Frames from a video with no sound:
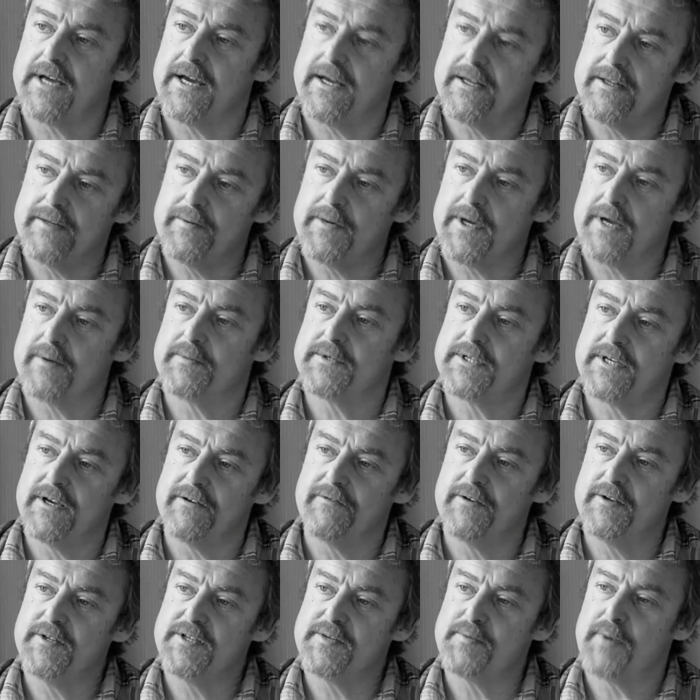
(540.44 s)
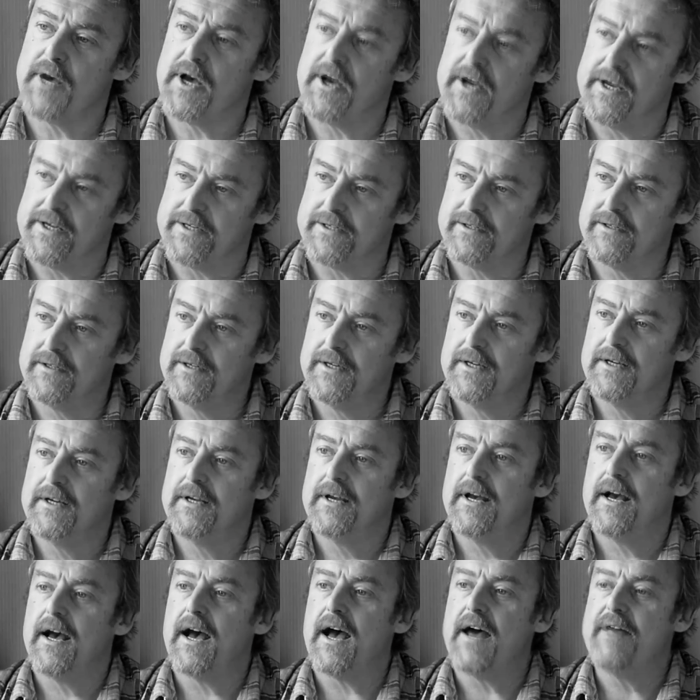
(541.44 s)
that, they become self-inspired.
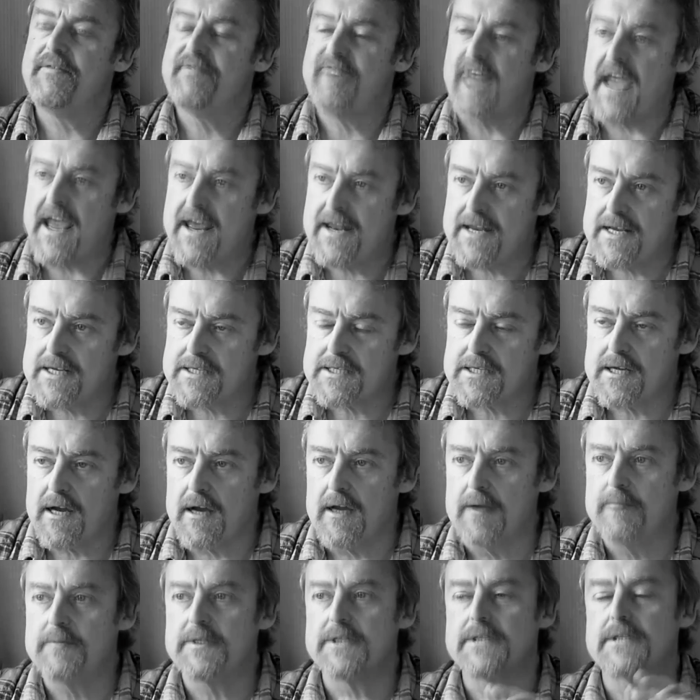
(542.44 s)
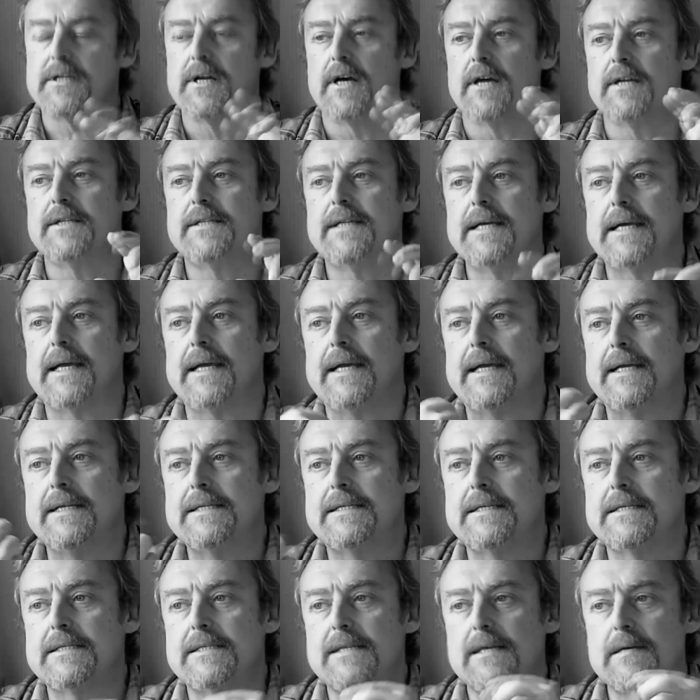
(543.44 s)
And then it's time to start digging
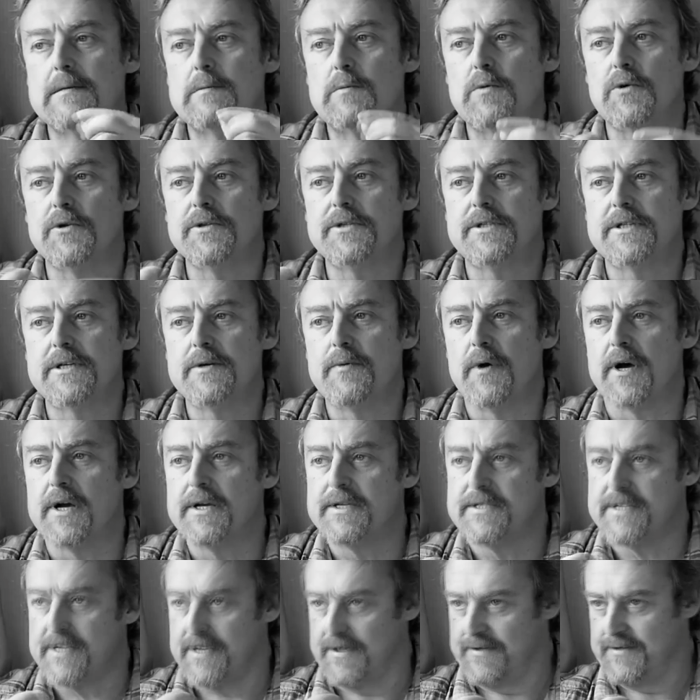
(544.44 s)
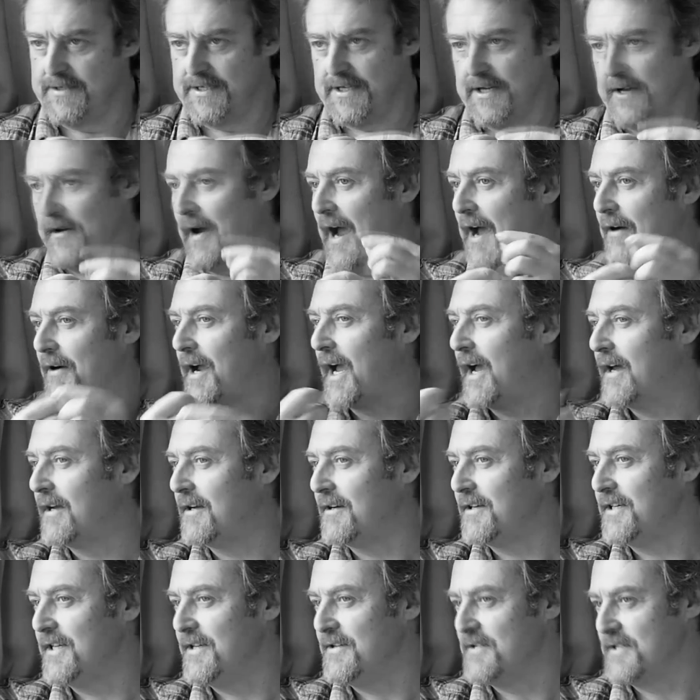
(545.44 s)
into, so what do ISOs do? How can
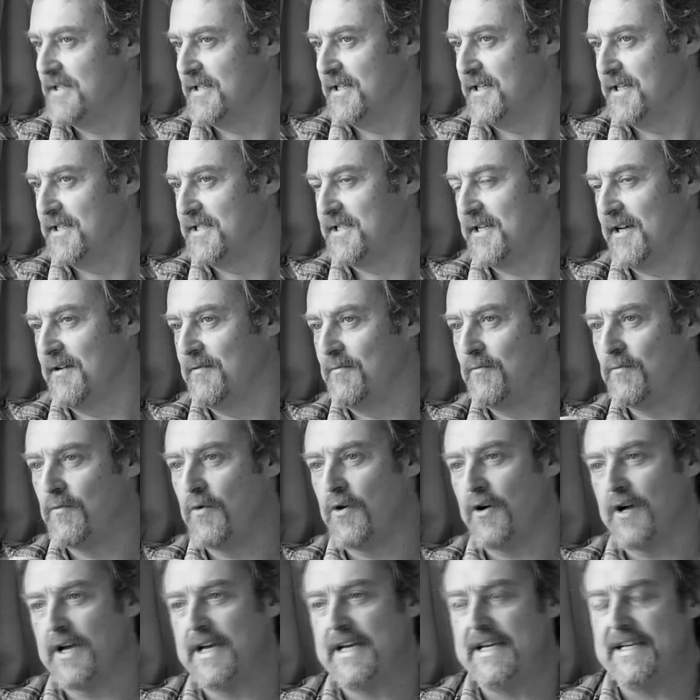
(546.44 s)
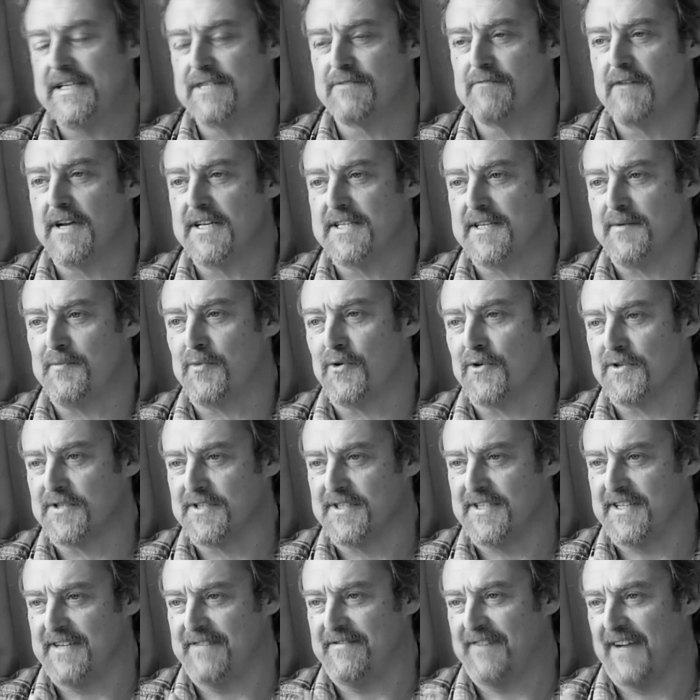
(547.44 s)
I use an ISO? What is
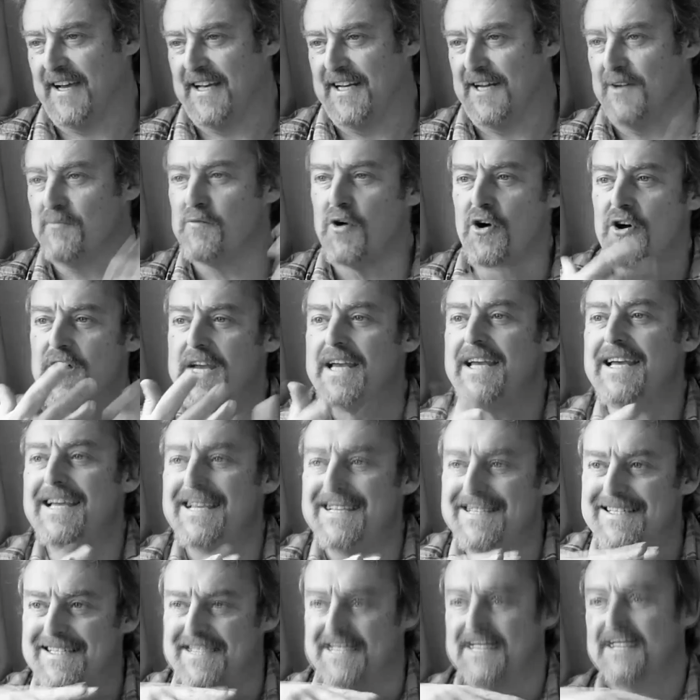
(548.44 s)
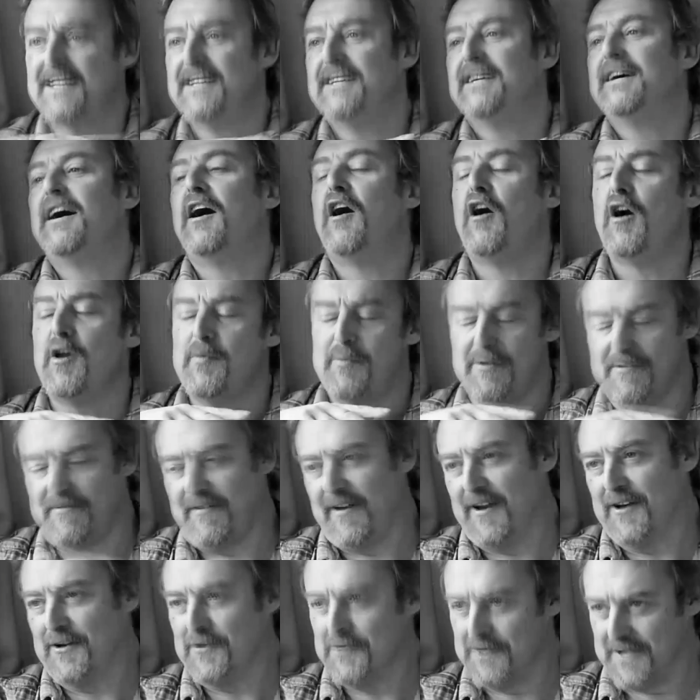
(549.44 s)
reciprocity failure? What is
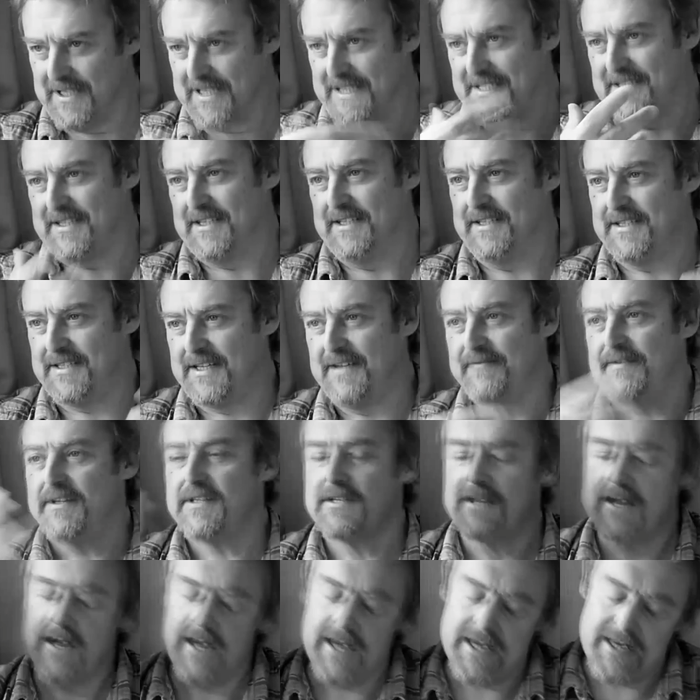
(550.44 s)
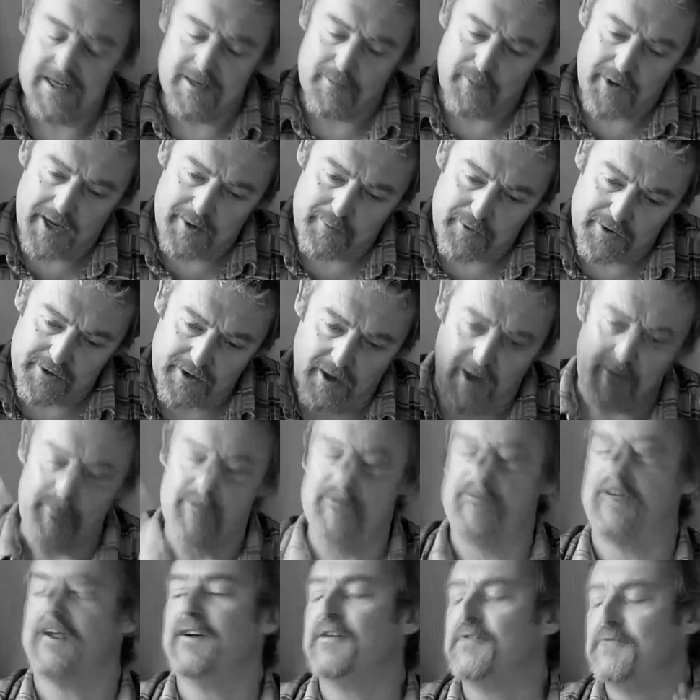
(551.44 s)
hyperfocal distance? If you start hitting people with
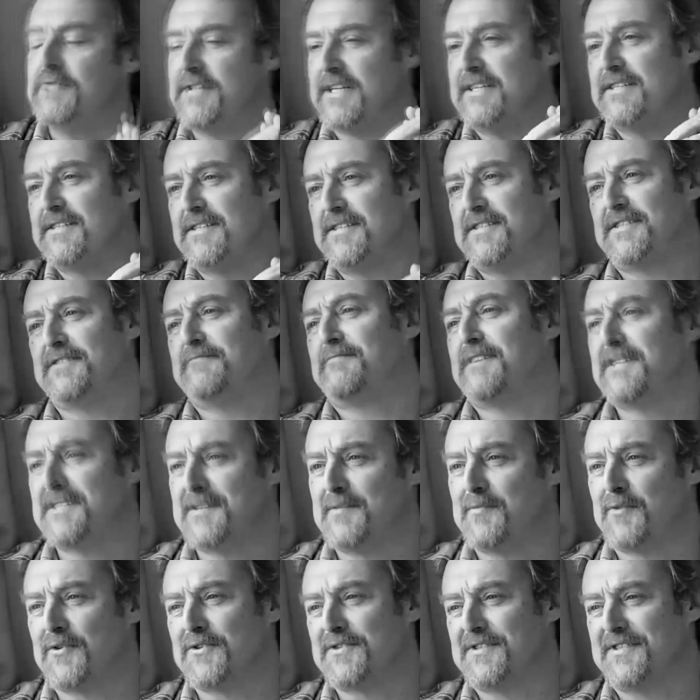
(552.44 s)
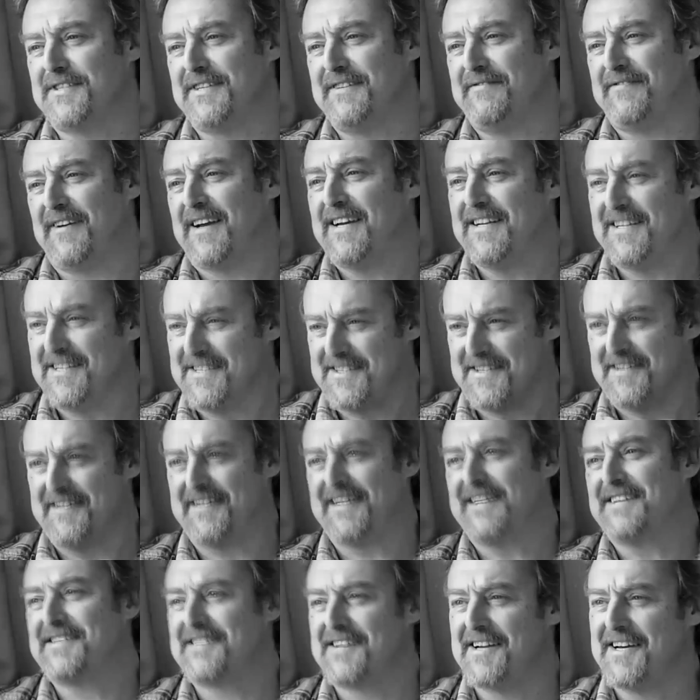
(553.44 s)
hyperfocal distance and reciprocity failures and
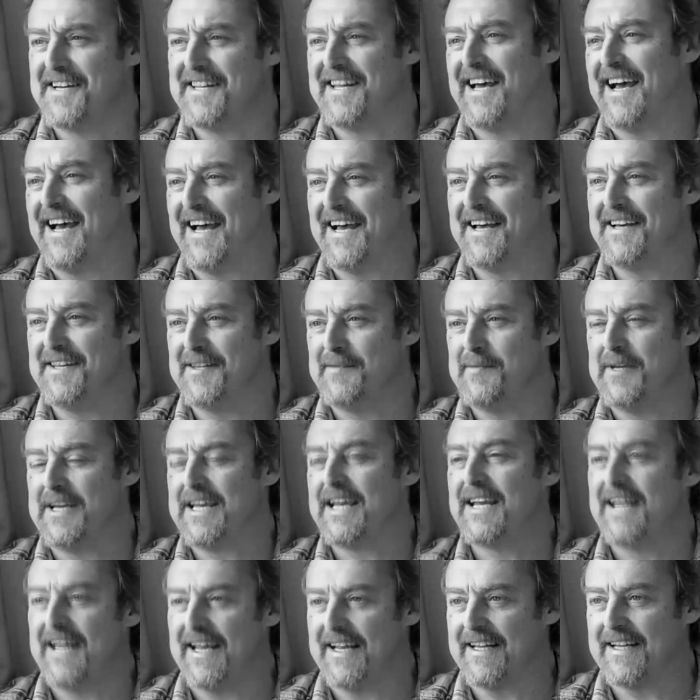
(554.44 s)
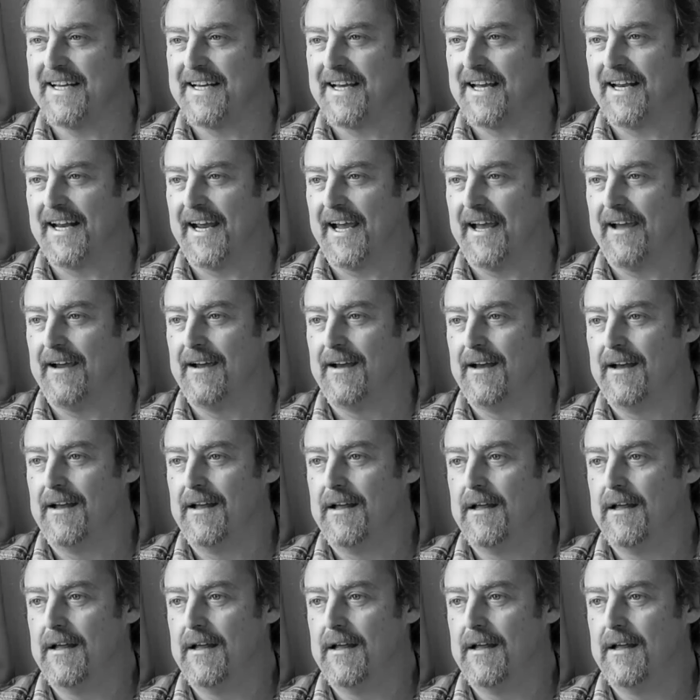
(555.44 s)
things like that at the beginning, they're going to